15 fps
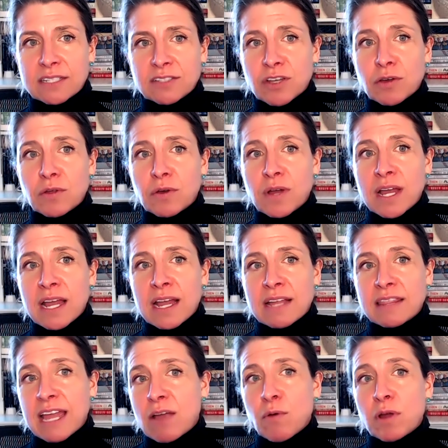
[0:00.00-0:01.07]
And so
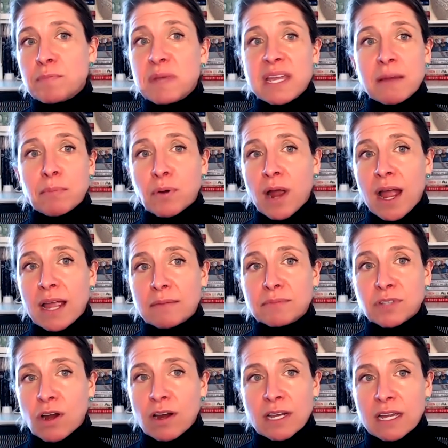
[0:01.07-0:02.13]
they would be a
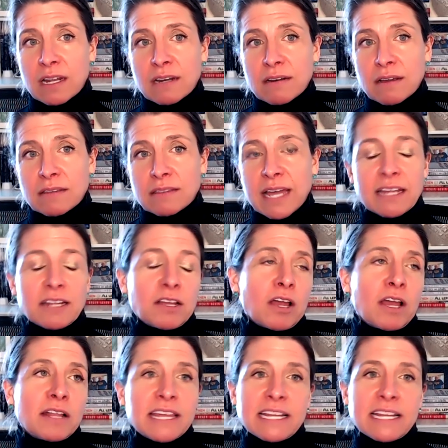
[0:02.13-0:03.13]
prime target that